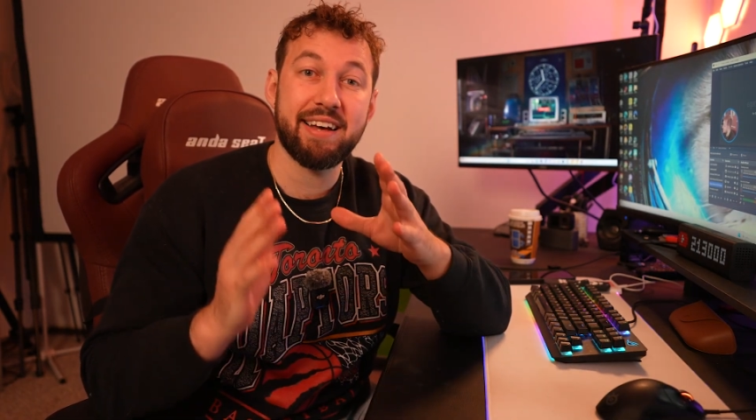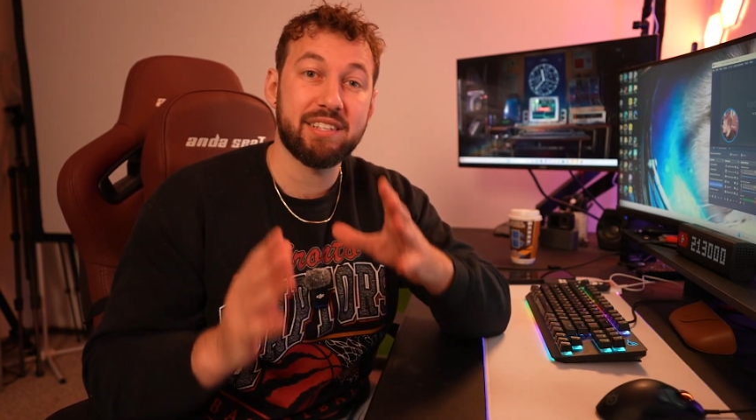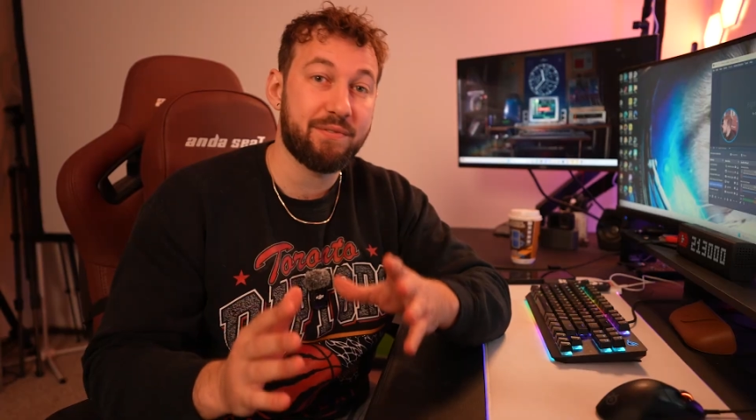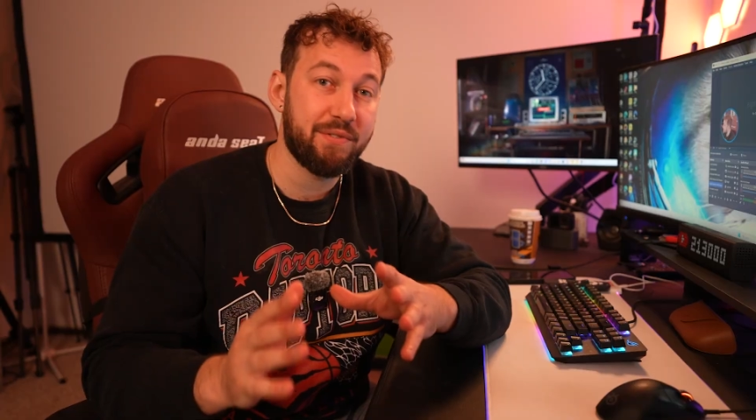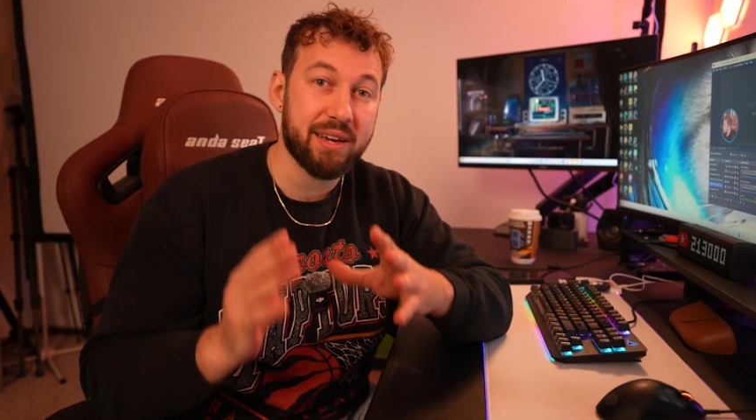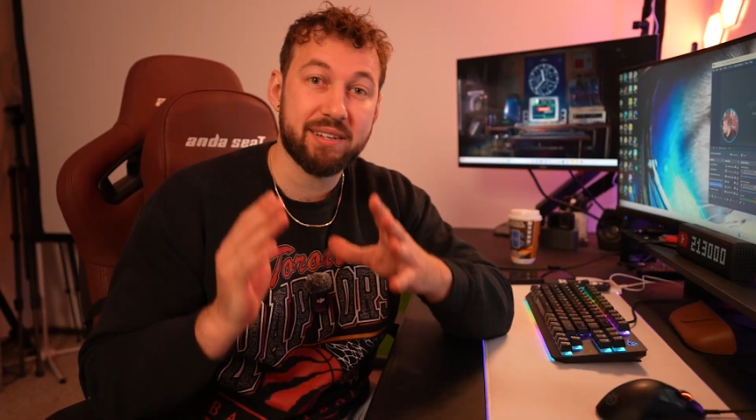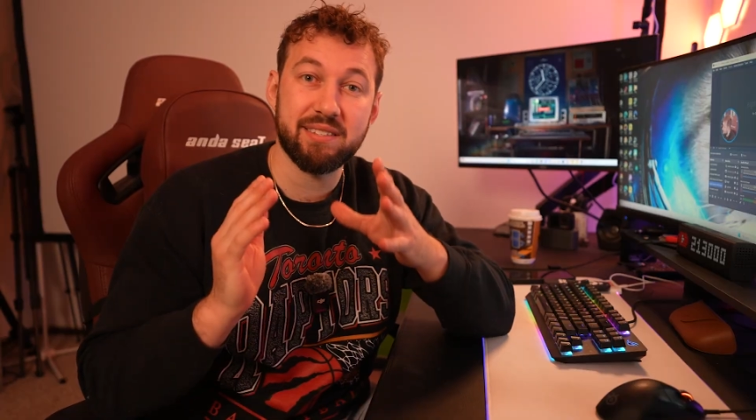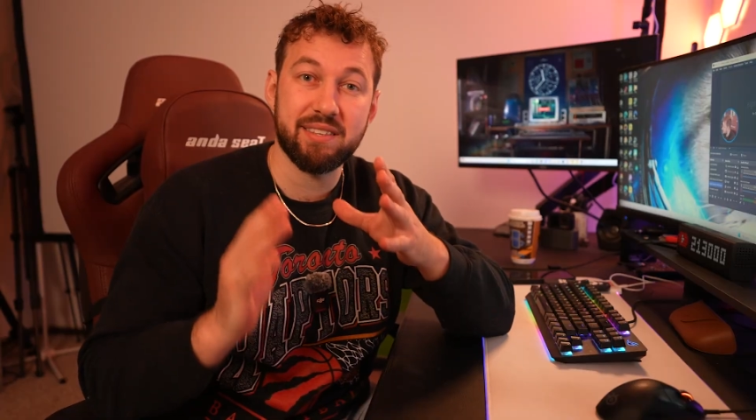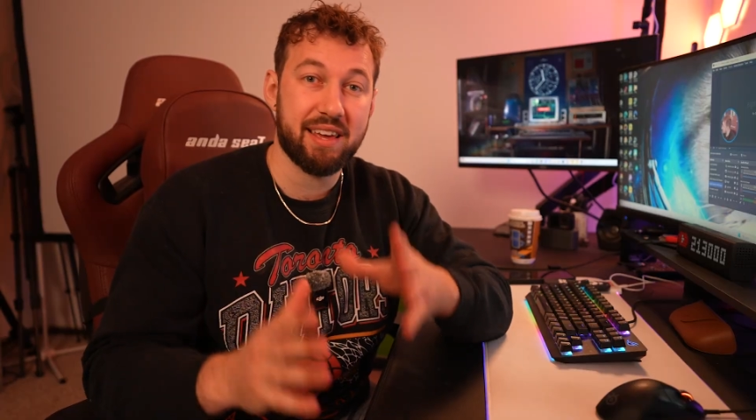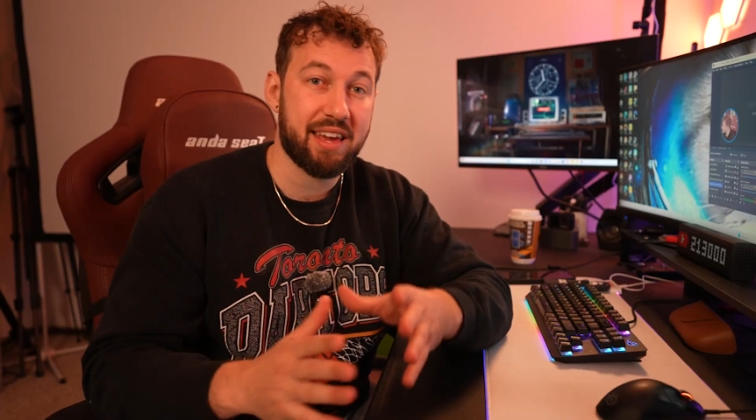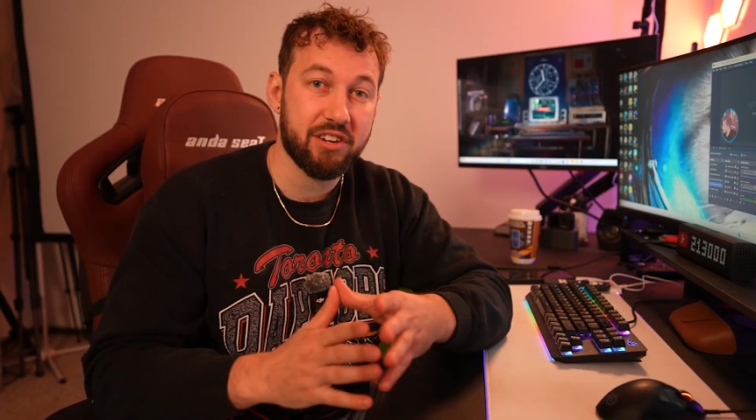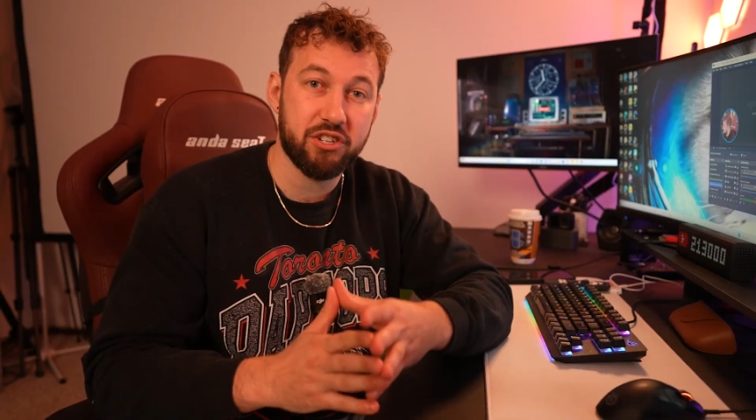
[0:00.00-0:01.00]
has fixed
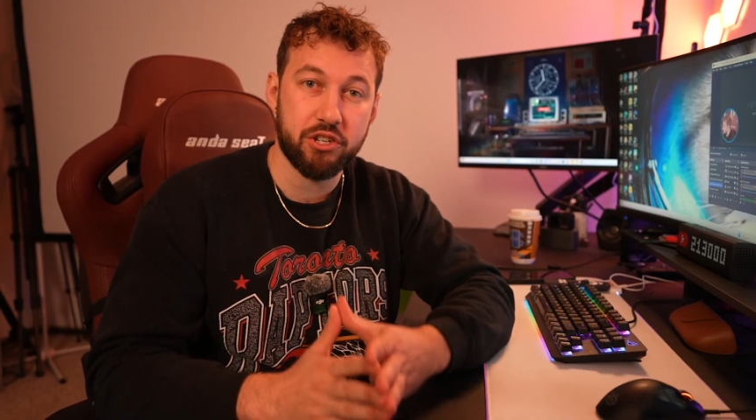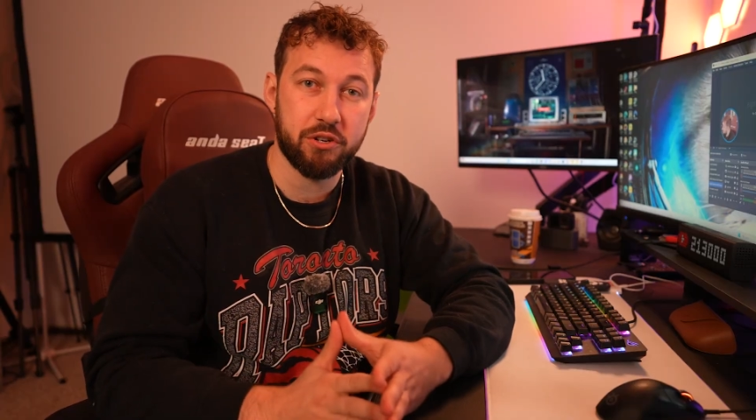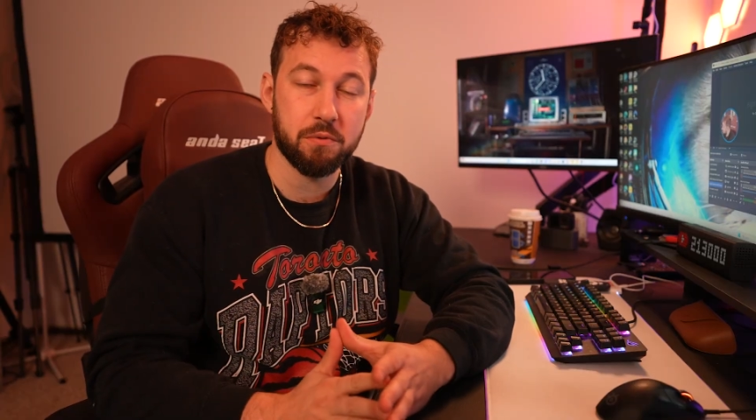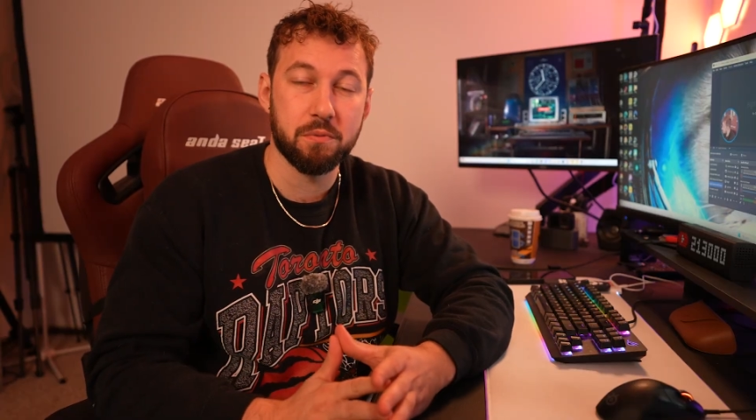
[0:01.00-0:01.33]
the issue.